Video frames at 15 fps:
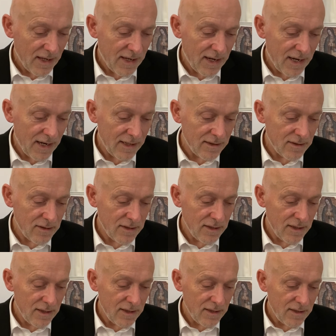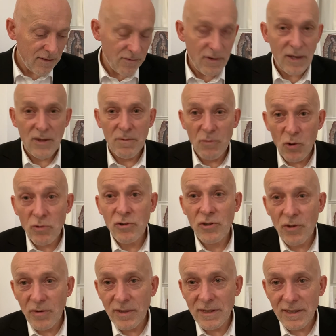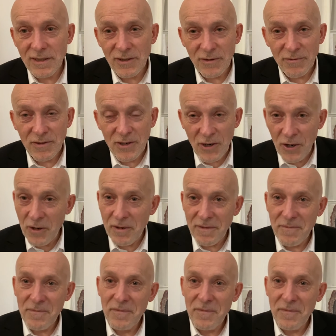And in fact, the more choices you've got,